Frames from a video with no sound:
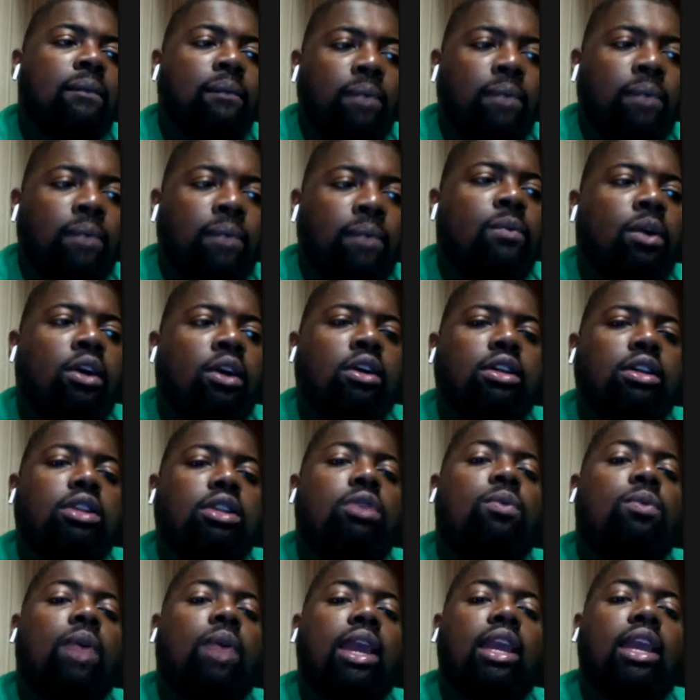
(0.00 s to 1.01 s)
to
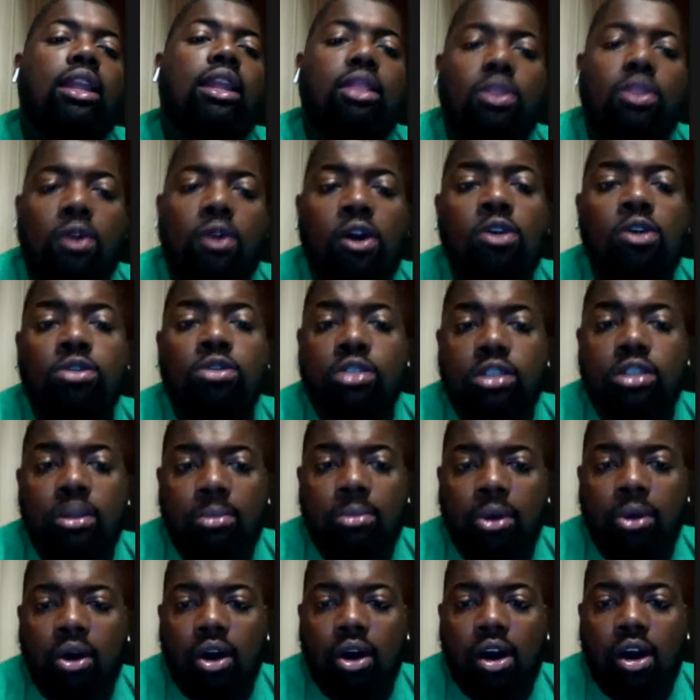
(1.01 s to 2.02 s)
rework the way he
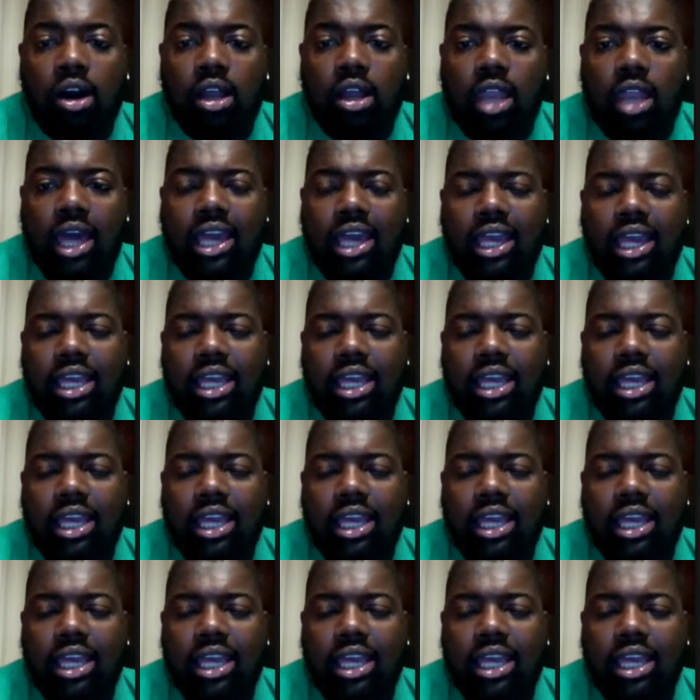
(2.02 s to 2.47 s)
throws the ball.